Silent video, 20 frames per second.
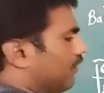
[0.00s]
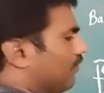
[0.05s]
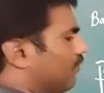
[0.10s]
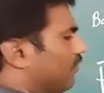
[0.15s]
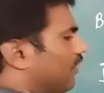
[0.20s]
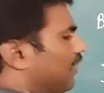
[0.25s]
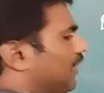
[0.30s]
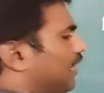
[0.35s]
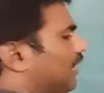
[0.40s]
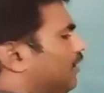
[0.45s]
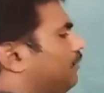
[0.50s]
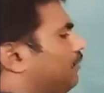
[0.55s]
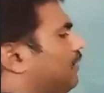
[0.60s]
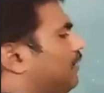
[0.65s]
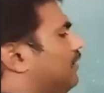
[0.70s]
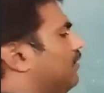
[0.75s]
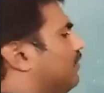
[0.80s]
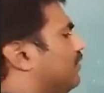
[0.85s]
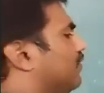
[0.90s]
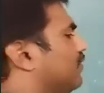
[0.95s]
one
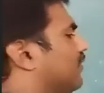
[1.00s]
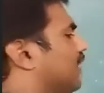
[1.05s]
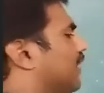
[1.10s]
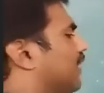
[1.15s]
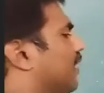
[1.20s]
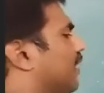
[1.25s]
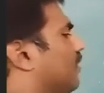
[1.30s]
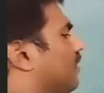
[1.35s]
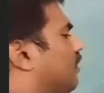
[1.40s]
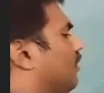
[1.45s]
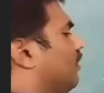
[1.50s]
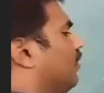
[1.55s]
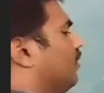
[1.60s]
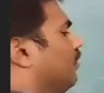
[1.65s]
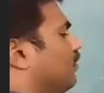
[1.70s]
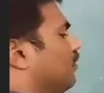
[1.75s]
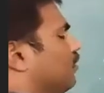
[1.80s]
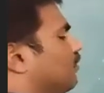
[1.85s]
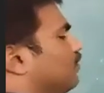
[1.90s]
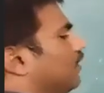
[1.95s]
element is there.
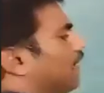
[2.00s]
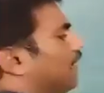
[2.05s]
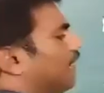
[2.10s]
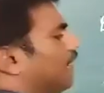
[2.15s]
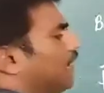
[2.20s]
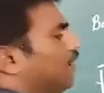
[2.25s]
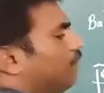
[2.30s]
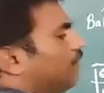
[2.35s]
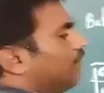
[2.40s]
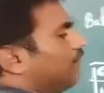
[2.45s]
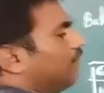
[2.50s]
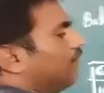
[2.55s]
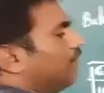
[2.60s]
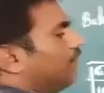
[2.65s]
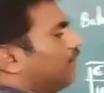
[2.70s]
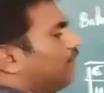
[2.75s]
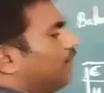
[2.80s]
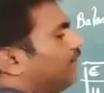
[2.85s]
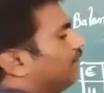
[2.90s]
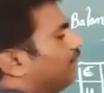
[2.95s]
The element
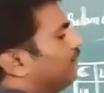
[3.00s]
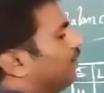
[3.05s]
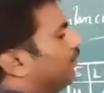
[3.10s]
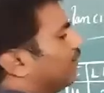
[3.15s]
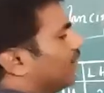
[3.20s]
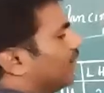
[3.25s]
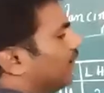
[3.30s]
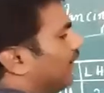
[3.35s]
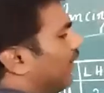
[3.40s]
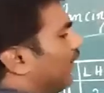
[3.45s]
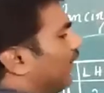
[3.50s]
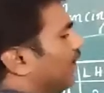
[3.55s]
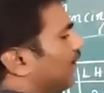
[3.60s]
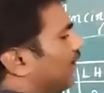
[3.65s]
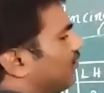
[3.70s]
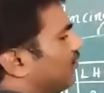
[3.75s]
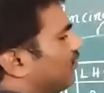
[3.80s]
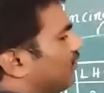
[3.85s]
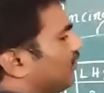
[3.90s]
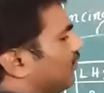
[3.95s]
here
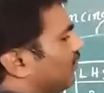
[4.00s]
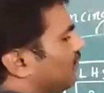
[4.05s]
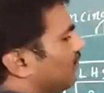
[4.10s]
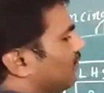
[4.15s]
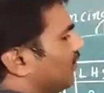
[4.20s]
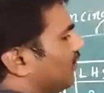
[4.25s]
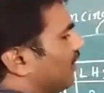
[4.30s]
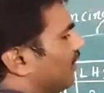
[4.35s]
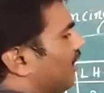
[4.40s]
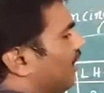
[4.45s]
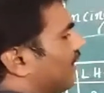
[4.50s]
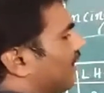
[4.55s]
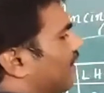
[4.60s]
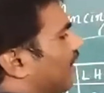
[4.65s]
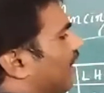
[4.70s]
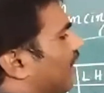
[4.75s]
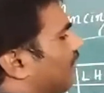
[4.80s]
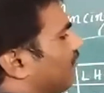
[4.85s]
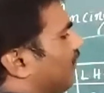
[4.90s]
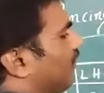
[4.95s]
LHS and
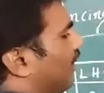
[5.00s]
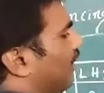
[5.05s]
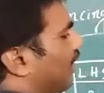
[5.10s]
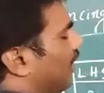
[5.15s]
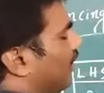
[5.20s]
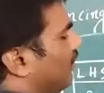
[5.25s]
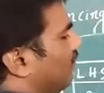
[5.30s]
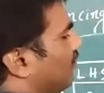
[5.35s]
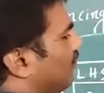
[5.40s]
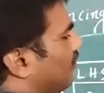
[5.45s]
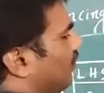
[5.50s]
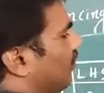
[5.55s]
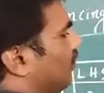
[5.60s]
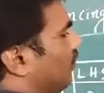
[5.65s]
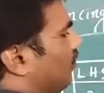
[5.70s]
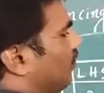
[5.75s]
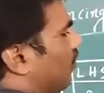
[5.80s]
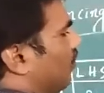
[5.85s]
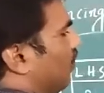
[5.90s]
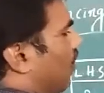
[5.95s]
as well as
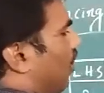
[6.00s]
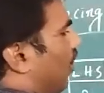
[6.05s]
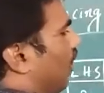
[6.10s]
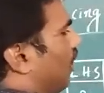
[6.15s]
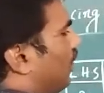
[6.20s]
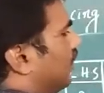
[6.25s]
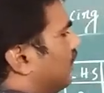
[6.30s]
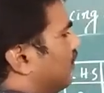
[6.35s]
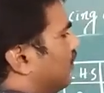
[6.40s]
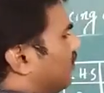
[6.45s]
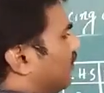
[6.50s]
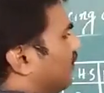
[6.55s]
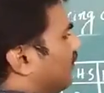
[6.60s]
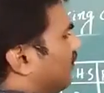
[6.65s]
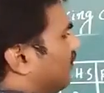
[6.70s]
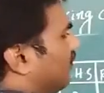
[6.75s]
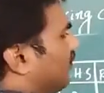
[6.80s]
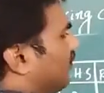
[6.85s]
RHS.